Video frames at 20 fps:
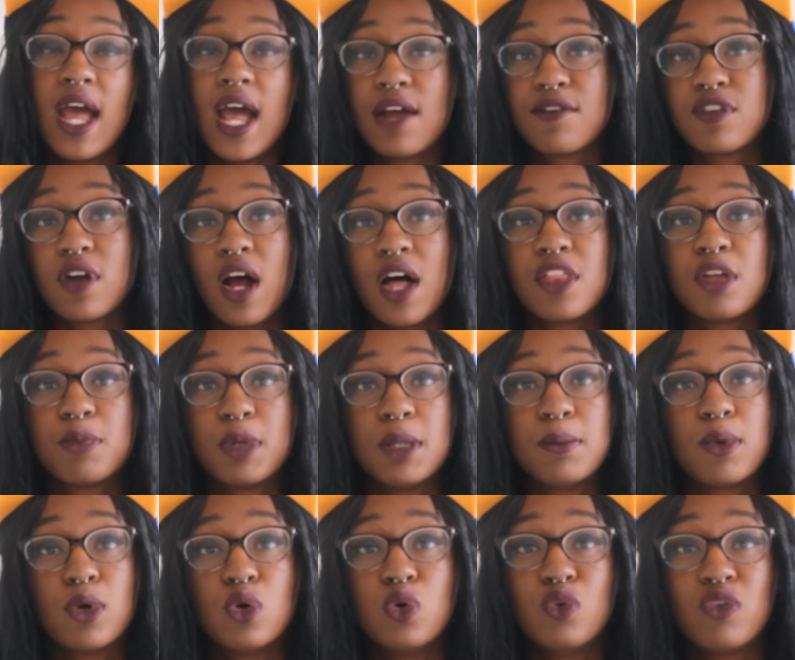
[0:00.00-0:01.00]
And for other
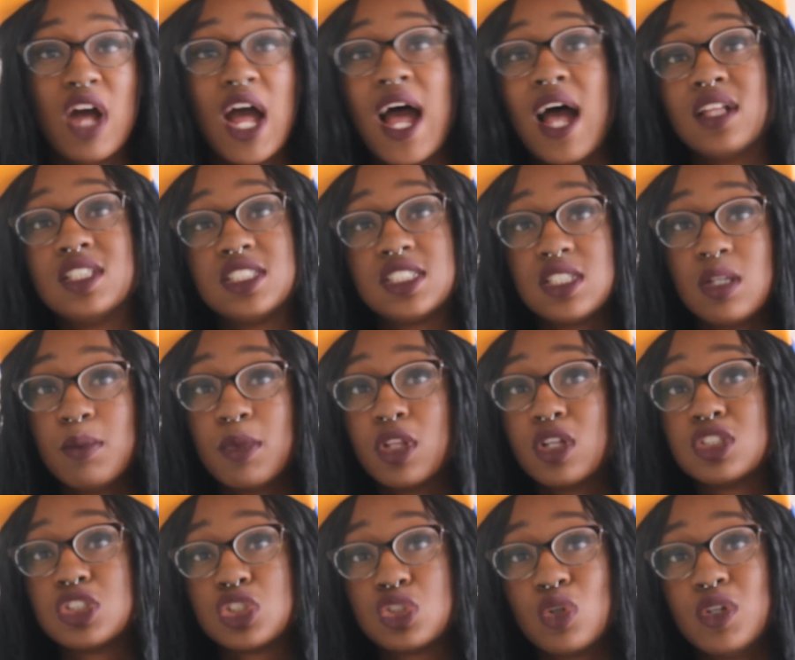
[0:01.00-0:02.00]
people who had
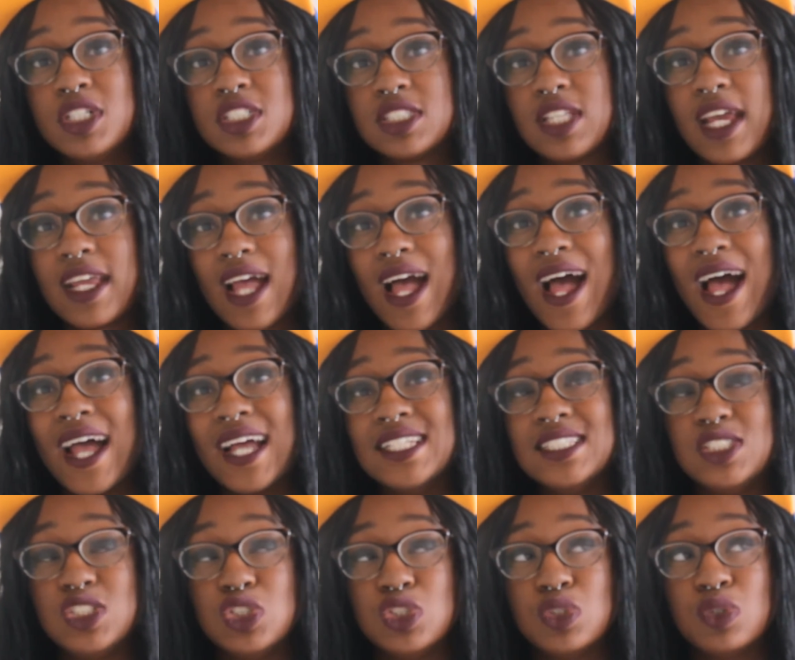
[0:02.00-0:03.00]
similar stories like
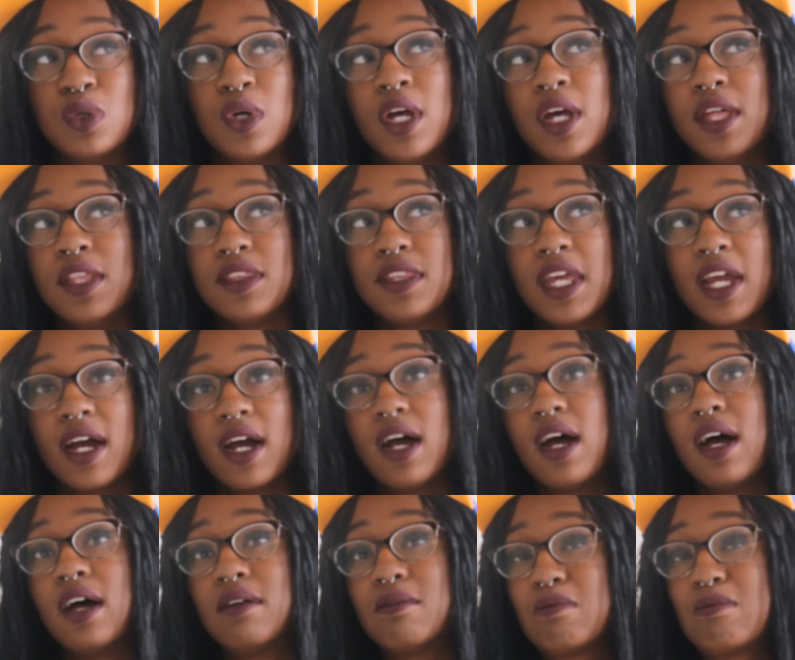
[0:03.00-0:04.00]
I do,
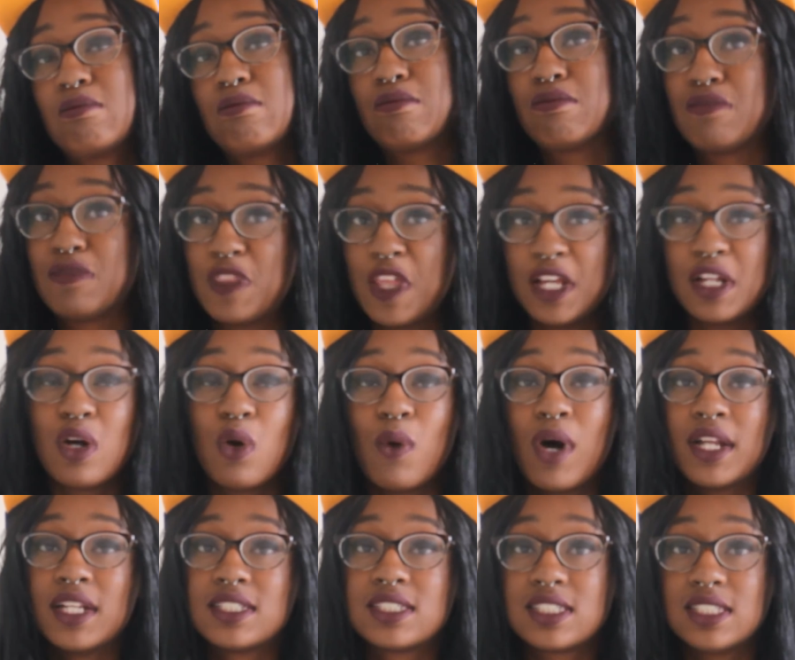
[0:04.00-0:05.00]
they don't
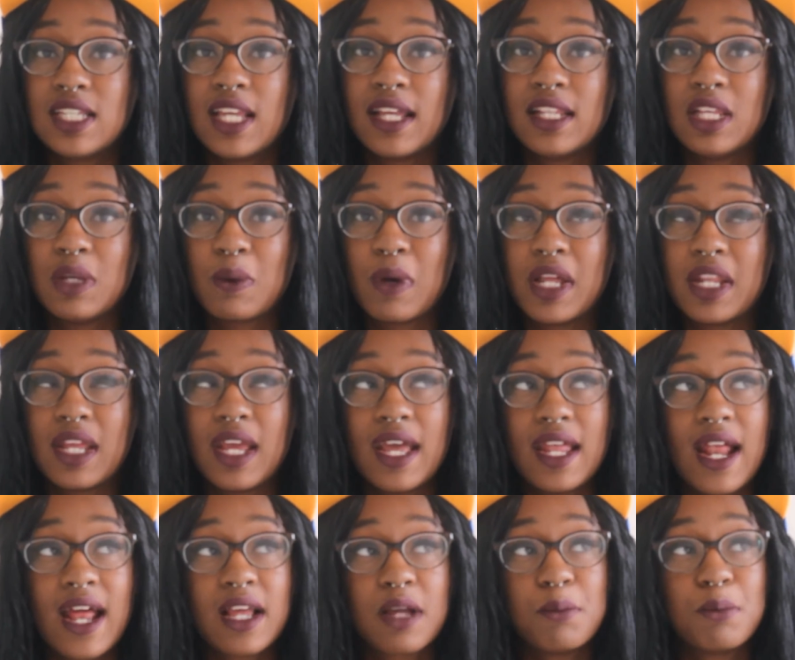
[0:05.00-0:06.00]
want to see anyone,
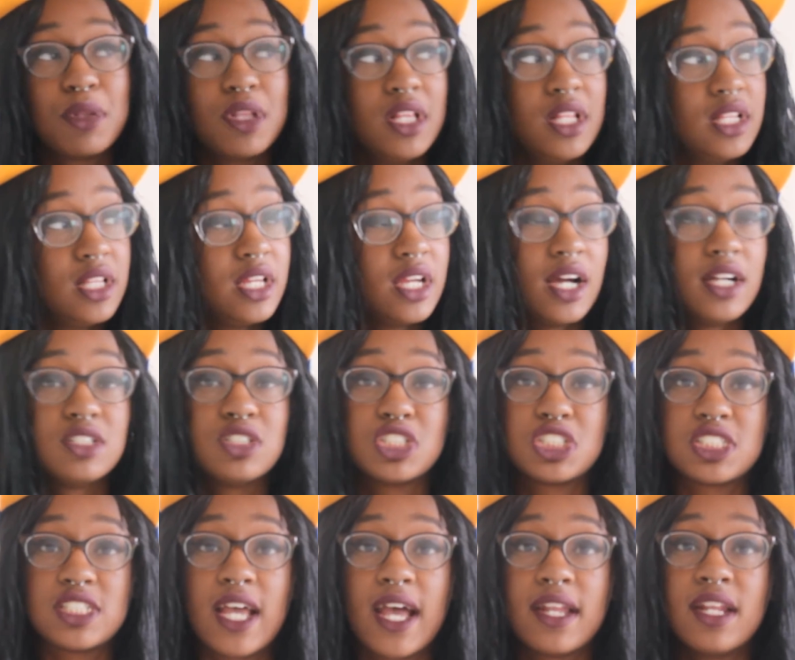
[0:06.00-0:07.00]
and I completely
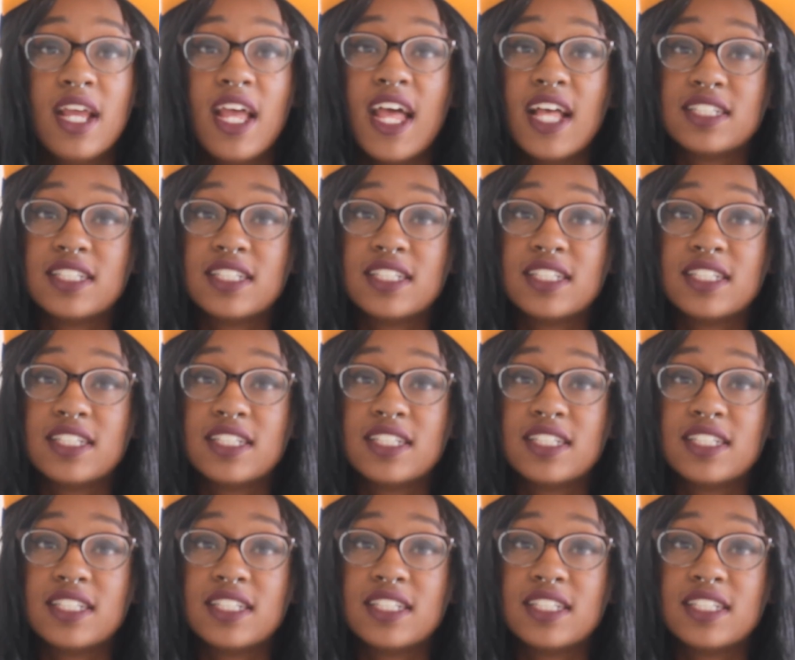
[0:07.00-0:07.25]
understand.